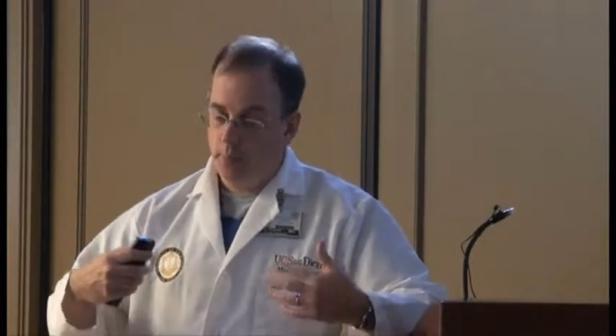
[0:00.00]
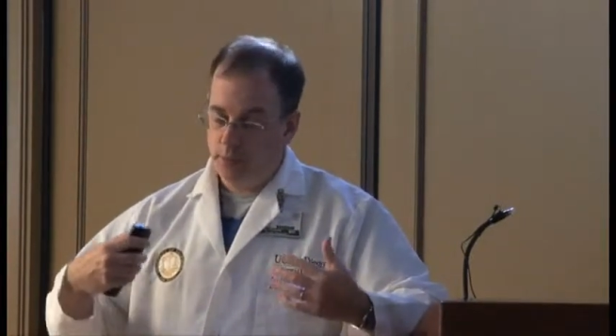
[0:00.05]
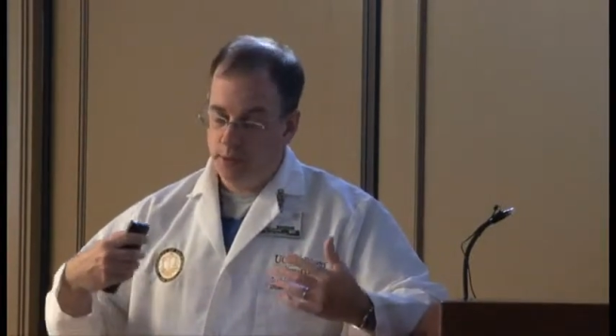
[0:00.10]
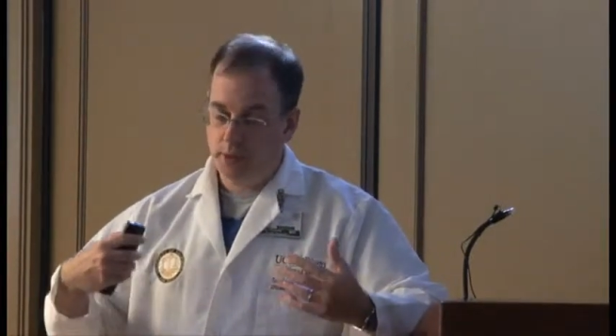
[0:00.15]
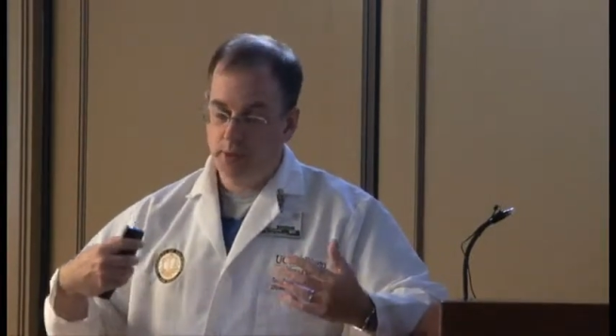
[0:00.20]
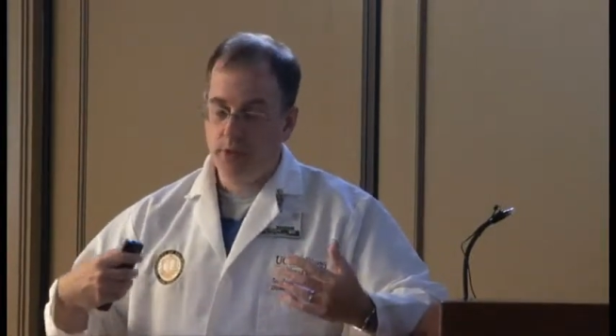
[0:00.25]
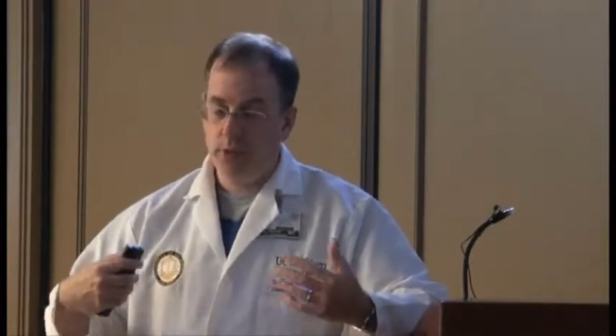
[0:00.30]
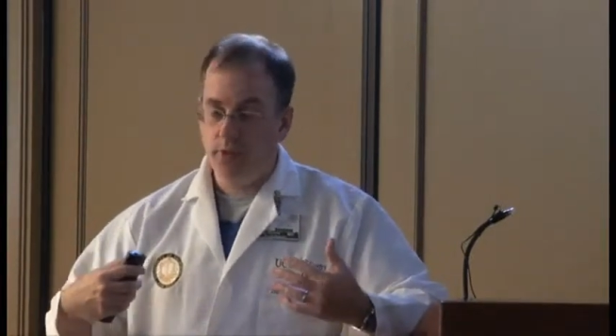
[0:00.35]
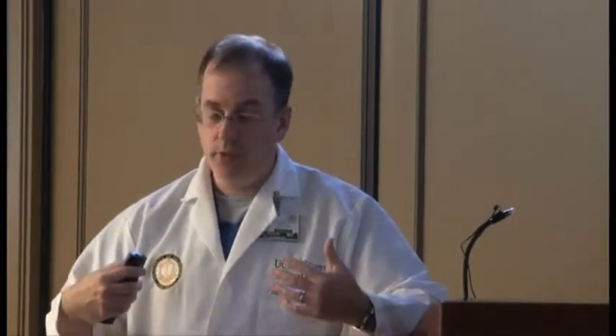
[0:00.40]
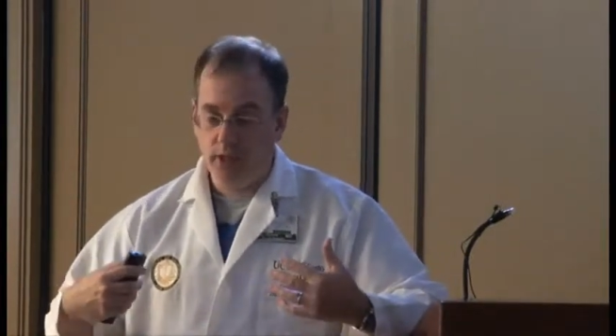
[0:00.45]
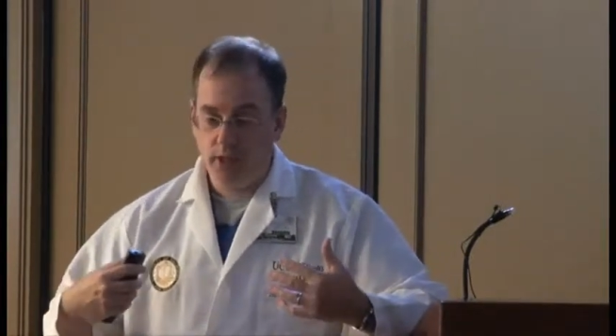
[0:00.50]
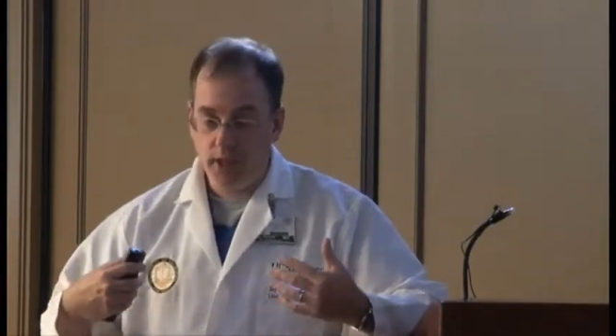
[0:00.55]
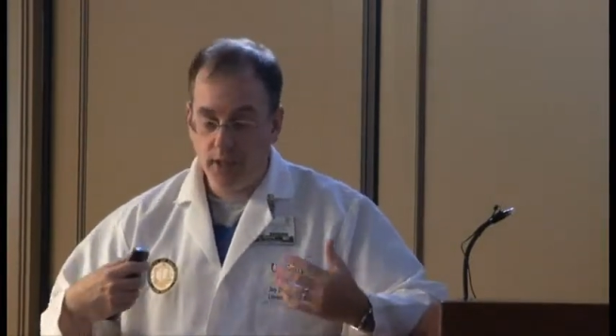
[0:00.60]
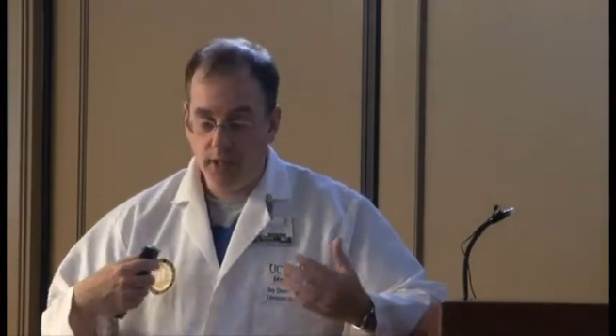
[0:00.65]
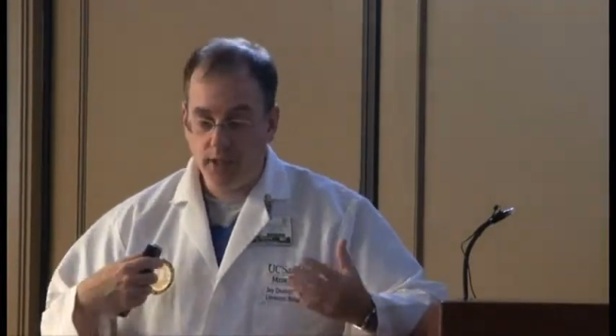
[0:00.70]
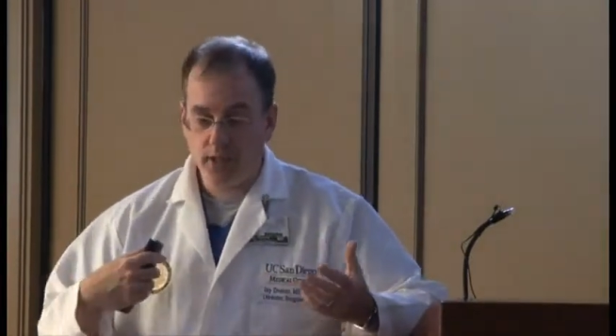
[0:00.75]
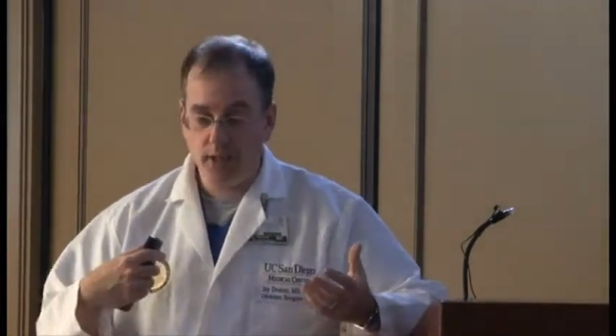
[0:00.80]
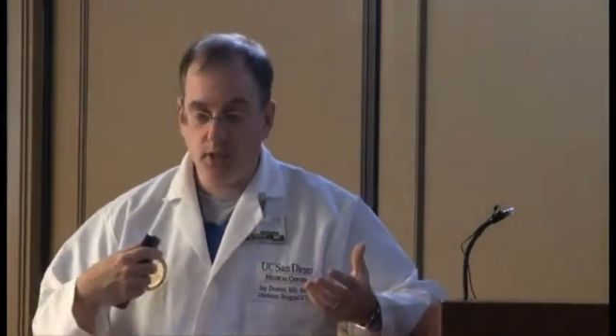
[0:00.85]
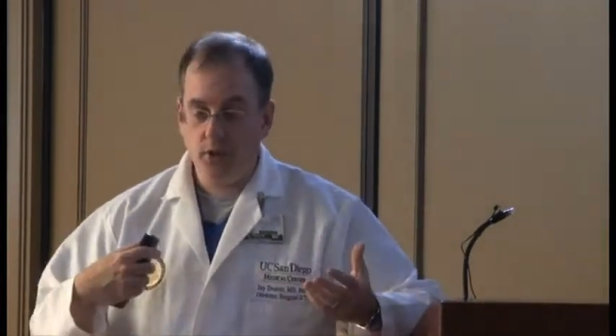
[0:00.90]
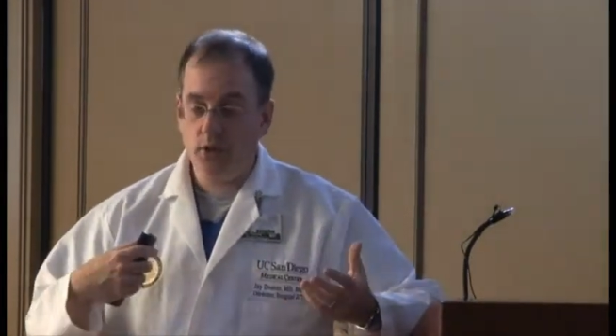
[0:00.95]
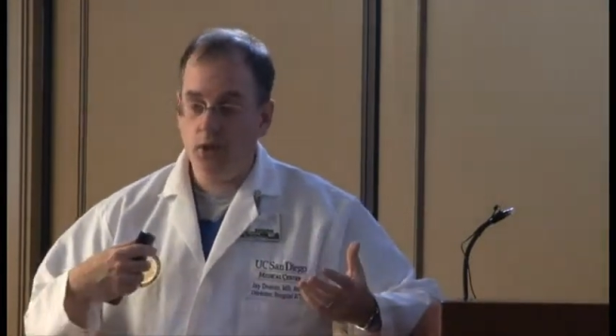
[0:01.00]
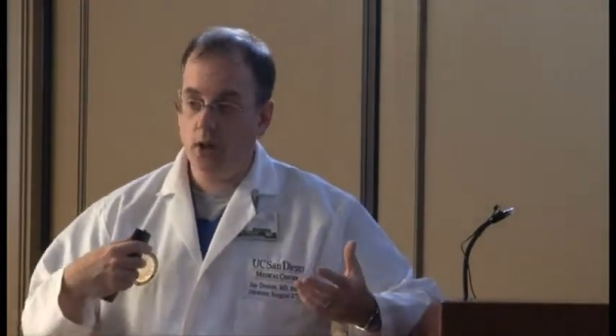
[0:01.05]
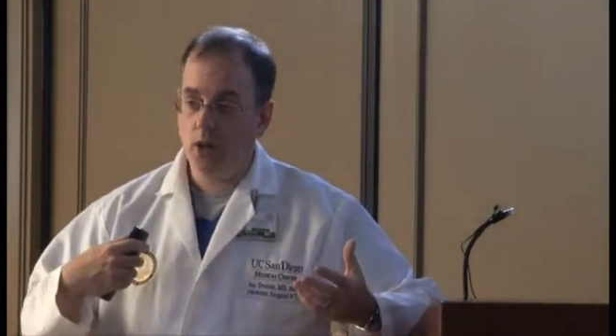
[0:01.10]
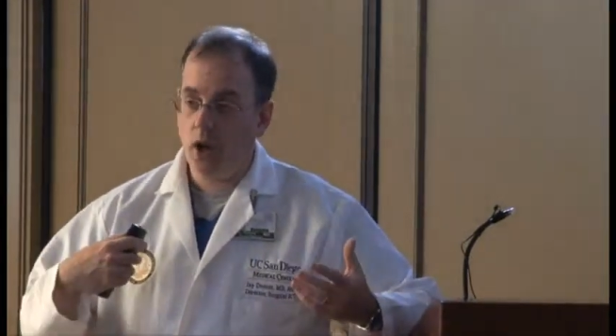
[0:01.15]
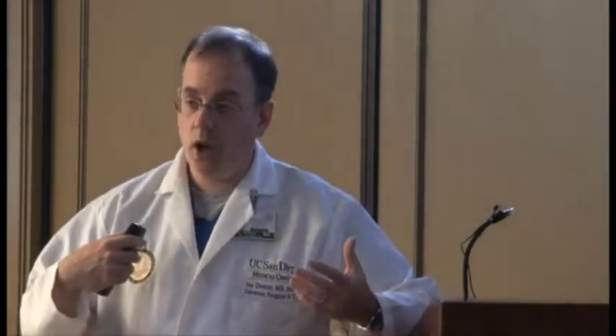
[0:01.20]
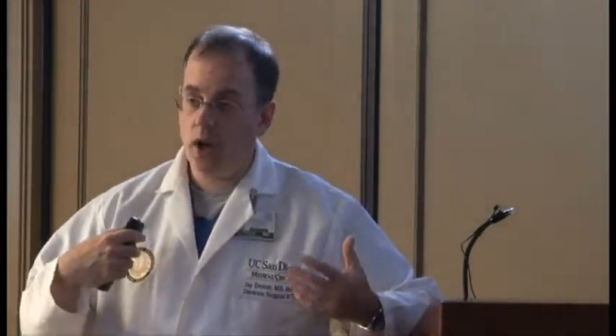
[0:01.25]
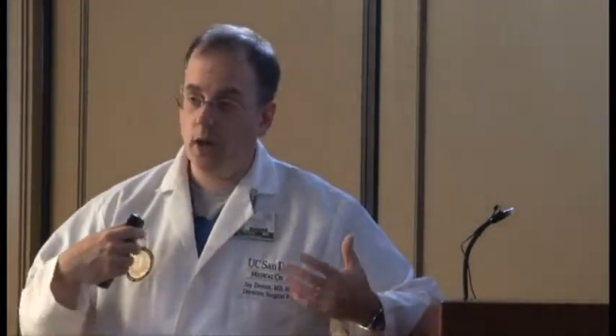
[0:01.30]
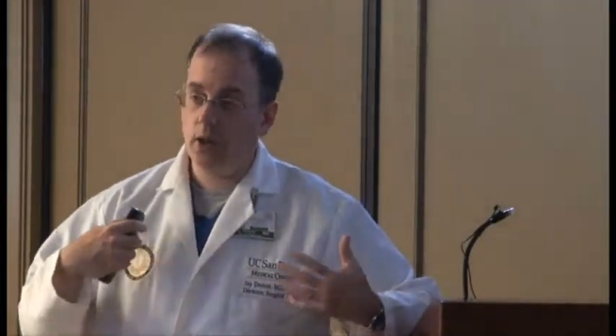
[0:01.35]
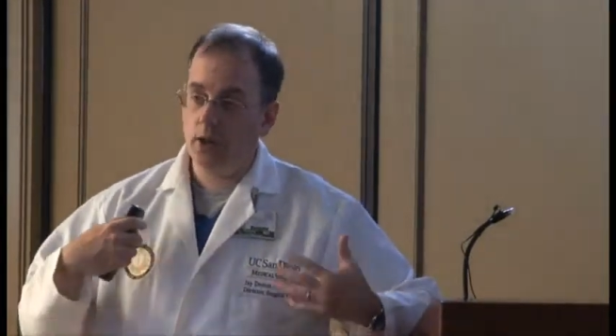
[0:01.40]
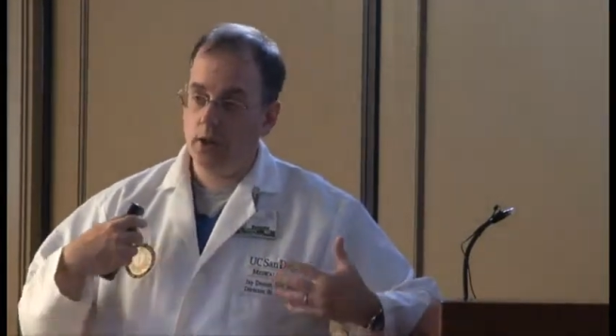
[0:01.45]
particularly if it gets into
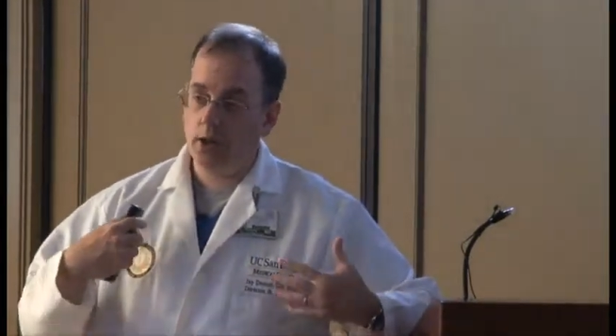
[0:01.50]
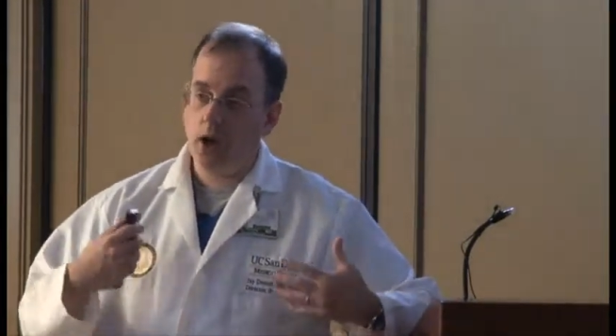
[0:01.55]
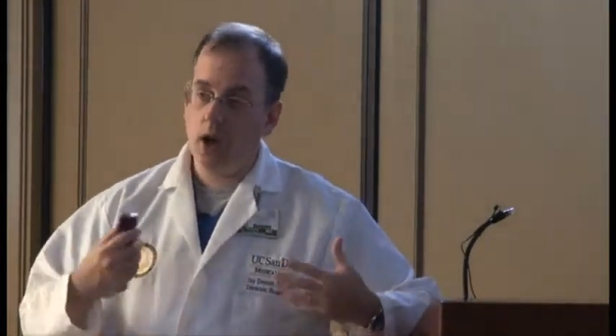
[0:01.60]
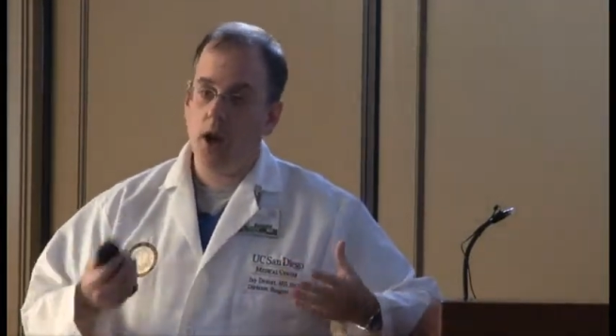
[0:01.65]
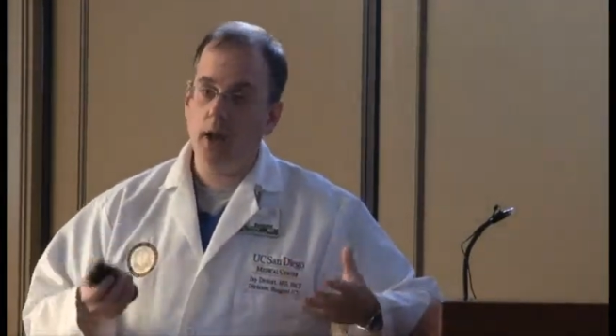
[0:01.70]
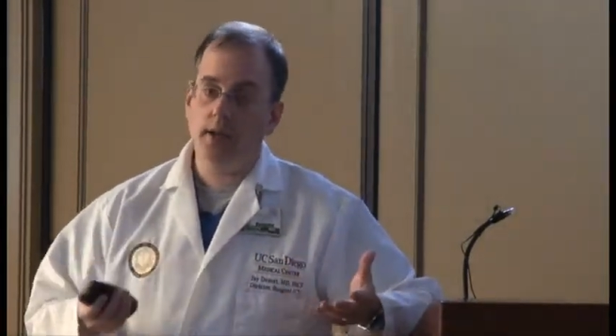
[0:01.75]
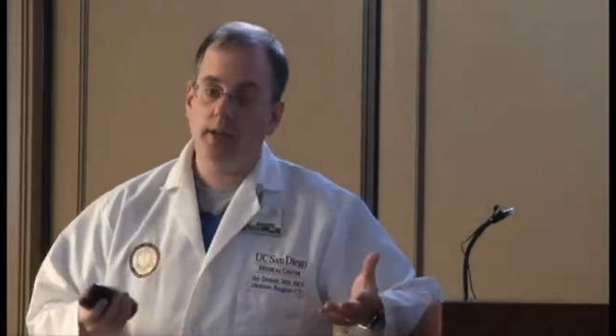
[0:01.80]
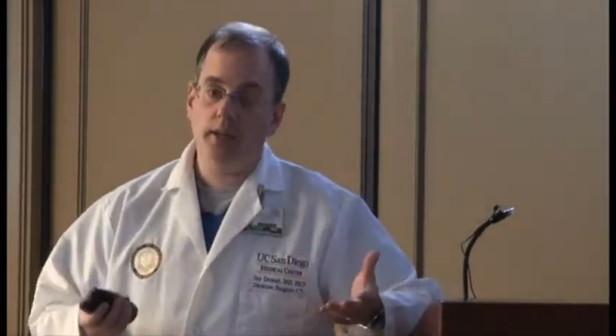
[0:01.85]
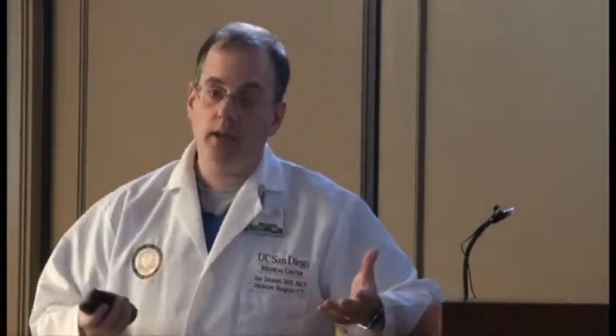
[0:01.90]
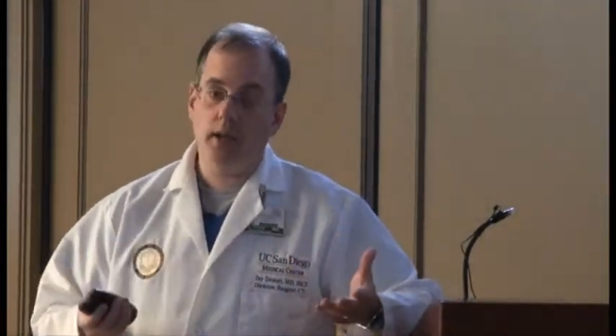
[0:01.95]
the high, high